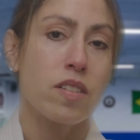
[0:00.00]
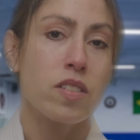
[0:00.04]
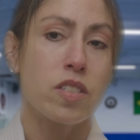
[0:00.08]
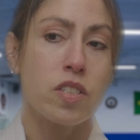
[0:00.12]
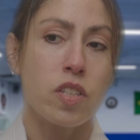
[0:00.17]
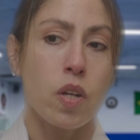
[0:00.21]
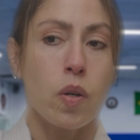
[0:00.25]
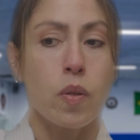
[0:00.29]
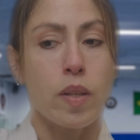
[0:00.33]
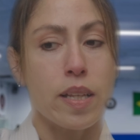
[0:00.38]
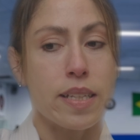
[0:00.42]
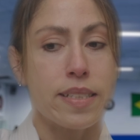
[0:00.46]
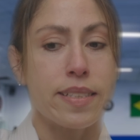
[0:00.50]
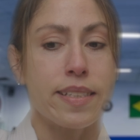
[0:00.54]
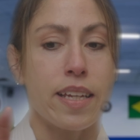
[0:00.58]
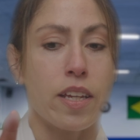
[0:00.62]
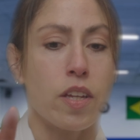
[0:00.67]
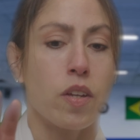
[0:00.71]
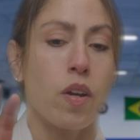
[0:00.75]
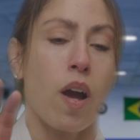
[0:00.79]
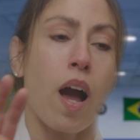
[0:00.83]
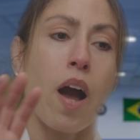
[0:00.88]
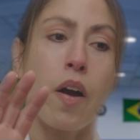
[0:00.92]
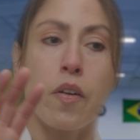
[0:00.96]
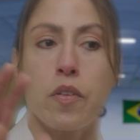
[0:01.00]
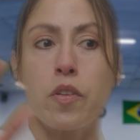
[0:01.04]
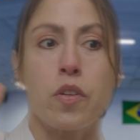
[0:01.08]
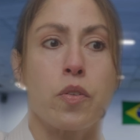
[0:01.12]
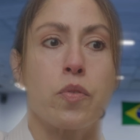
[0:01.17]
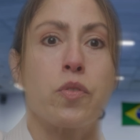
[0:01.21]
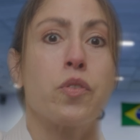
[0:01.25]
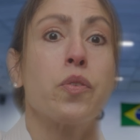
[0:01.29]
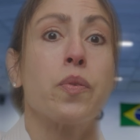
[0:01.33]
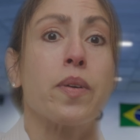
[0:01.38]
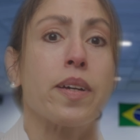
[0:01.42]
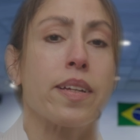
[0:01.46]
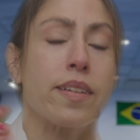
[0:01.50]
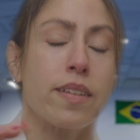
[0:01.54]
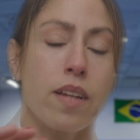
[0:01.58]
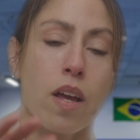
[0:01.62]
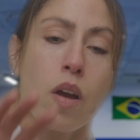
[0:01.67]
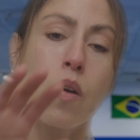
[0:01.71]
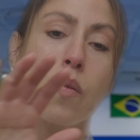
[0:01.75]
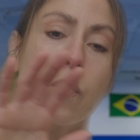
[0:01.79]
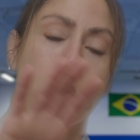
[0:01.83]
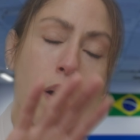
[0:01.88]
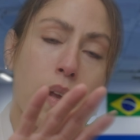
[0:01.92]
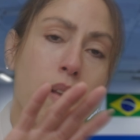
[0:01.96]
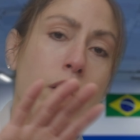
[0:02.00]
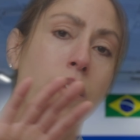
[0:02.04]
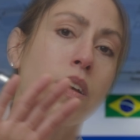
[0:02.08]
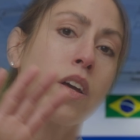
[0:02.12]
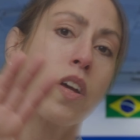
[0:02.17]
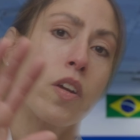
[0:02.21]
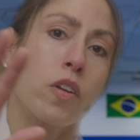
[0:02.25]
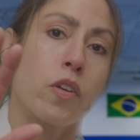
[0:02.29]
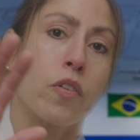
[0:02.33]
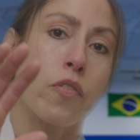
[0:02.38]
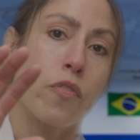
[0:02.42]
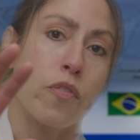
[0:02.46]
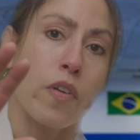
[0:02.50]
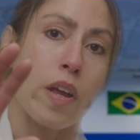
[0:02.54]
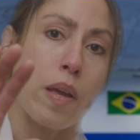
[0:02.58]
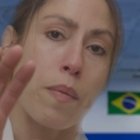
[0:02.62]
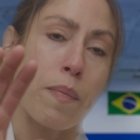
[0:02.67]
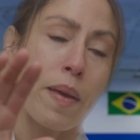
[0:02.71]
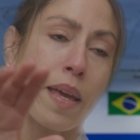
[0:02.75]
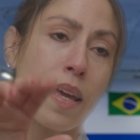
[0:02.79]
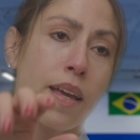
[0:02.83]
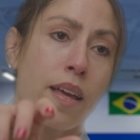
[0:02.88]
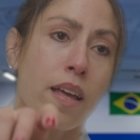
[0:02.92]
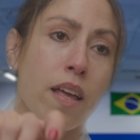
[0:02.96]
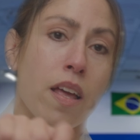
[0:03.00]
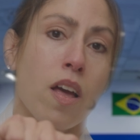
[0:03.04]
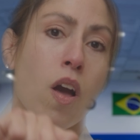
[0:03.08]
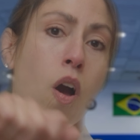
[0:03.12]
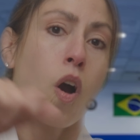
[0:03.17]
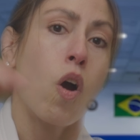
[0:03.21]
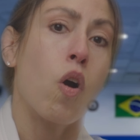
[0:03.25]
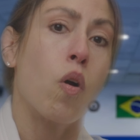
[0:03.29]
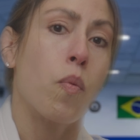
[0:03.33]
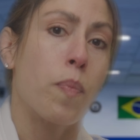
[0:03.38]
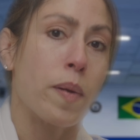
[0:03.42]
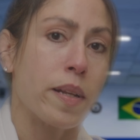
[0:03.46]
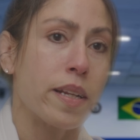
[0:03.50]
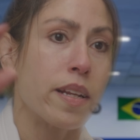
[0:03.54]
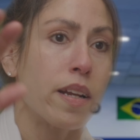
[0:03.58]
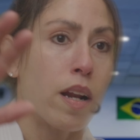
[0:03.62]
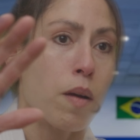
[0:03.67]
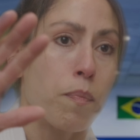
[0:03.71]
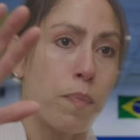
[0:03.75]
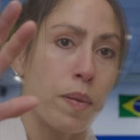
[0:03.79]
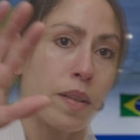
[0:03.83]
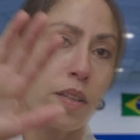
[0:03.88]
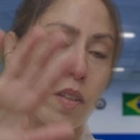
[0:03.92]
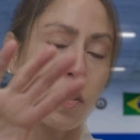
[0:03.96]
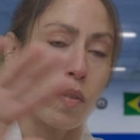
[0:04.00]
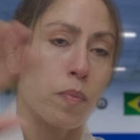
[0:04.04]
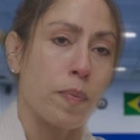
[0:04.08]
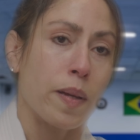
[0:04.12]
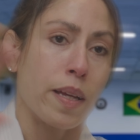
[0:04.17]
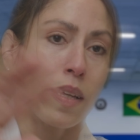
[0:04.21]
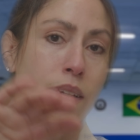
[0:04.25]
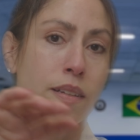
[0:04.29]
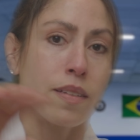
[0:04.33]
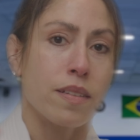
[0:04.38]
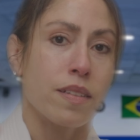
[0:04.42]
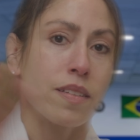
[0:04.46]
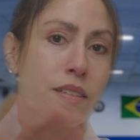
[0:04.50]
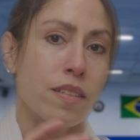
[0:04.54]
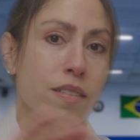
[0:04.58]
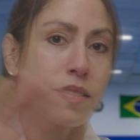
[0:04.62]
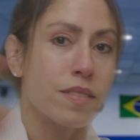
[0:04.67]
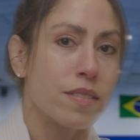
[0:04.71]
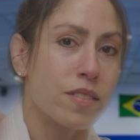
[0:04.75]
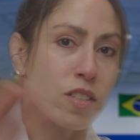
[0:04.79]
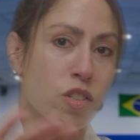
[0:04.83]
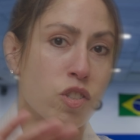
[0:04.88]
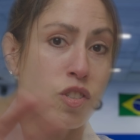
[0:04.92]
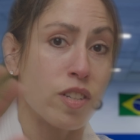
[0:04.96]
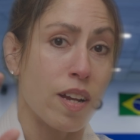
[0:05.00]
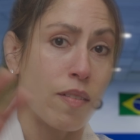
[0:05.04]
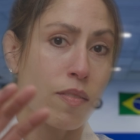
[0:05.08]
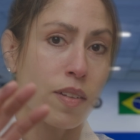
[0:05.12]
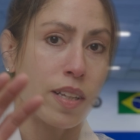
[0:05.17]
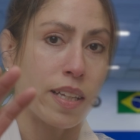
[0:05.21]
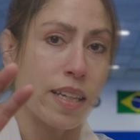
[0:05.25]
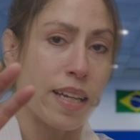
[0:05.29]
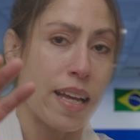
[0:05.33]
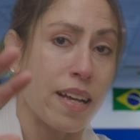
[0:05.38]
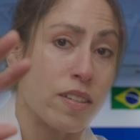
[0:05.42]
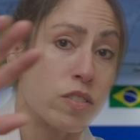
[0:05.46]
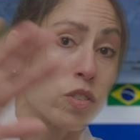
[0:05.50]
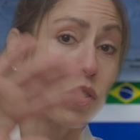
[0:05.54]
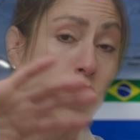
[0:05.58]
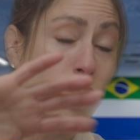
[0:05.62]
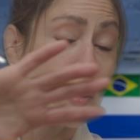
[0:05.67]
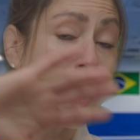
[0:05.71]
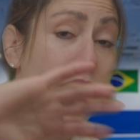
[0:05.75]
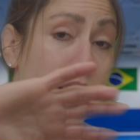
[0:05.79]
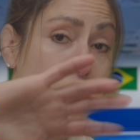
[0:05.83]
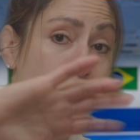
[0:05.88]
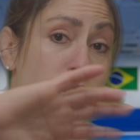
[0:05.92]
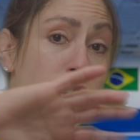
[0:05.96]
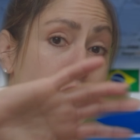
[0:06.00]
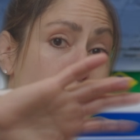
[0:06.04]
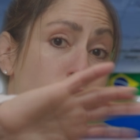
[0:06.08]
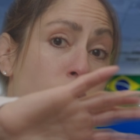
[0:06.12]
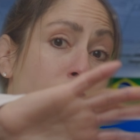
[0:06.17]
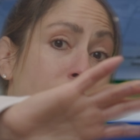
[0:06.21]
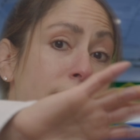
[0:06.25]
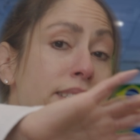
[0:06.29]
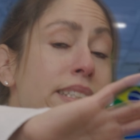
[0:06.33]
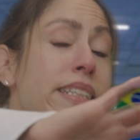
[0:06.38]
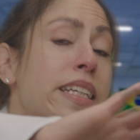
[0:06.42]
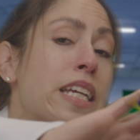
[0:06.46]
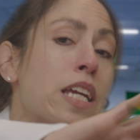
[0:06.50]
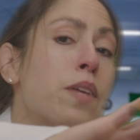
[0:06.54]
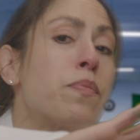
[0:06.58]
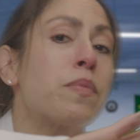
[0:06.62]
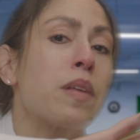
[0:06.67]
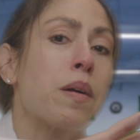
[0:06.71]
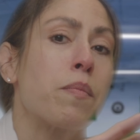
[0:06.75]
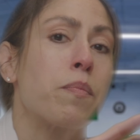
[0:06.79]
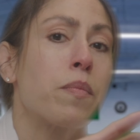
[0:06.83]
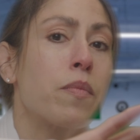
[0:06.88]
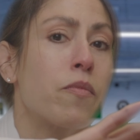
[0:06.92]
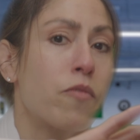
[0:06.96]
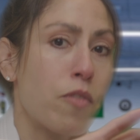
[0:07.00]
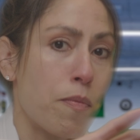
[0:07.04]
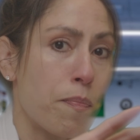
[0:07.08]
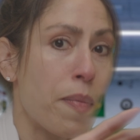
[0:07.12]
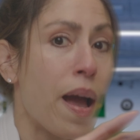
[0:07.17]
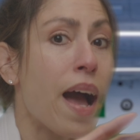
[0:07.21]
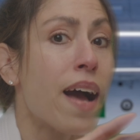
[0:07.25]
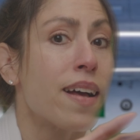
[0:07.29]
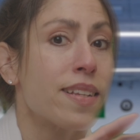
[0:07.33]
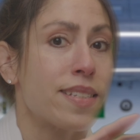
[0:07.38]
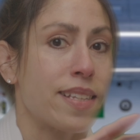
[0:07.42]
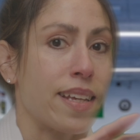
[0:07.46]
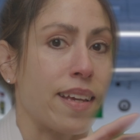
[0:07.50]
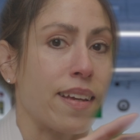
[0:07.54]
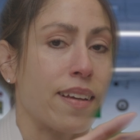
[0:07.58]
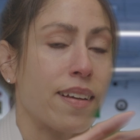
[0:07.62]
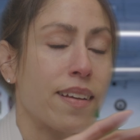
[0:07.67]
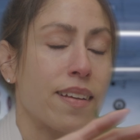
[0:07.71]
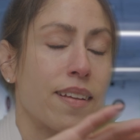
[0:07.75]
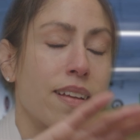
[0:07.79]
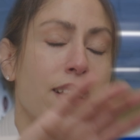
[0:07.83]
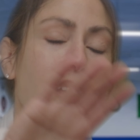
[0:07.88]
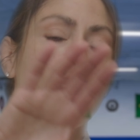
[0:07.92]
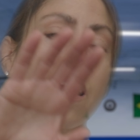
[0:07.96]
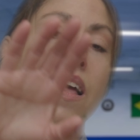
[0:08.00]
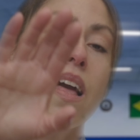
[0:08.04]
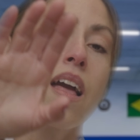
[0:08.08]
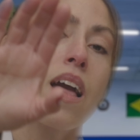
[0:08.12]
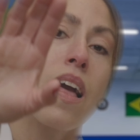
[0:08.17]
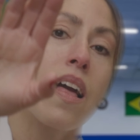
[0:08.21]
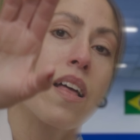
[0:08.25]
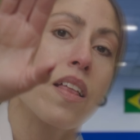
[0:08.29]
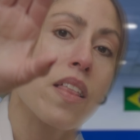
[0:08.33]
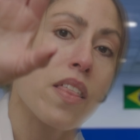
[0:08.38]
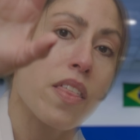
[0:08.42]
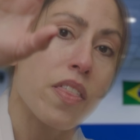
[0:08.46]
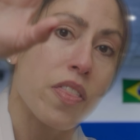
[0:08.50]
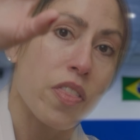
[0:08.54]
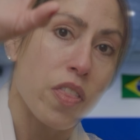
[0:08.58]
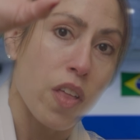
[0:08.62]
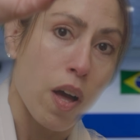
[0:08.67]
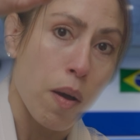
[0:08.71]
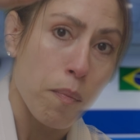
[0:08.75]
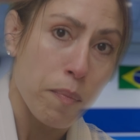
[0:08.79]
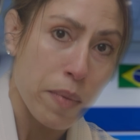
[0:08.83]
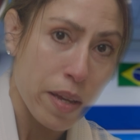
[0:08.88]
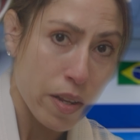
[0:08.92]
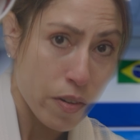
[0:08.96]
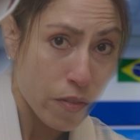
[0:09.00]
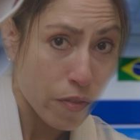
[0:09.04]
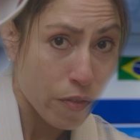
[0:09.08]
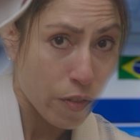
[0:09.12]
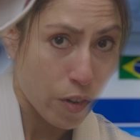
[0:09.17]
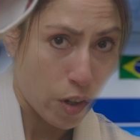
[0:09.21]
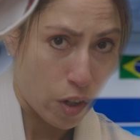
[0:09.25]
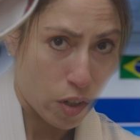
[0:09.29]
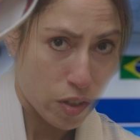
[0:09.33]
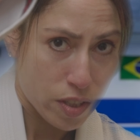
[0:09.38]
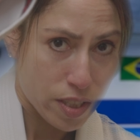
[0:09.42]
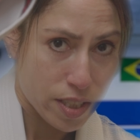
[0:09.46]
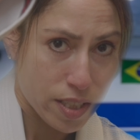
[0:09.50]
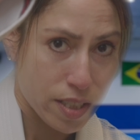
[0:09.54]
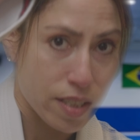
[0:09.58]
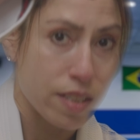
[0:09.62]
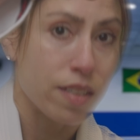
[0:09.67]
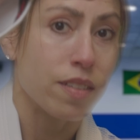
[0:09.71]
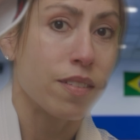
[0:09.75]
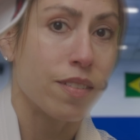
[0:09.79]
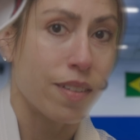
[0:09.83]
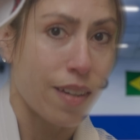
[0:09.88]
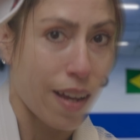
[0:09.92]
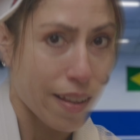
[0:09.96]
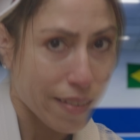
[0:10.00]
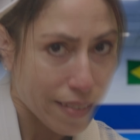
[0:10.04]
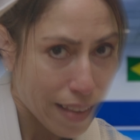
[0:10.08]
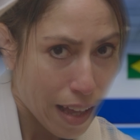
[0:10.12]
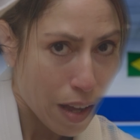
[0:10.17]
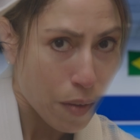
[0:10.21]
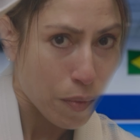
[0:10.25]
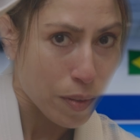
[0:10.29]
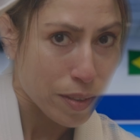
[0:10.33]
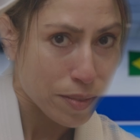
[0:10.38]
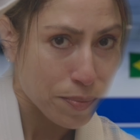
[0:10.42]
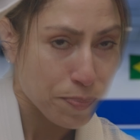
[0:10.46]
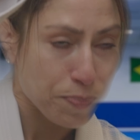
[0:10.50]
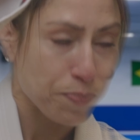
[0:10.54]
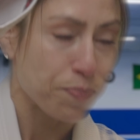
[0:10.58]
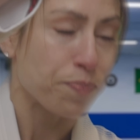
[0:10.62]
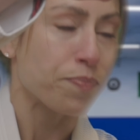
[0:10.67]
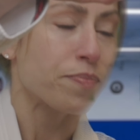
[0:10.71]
So let's say, how do you do it? Well, you're framing, open it up a little bit, dishevel it as you're actually trying to keep them from passing. Thumb in first. You got that one.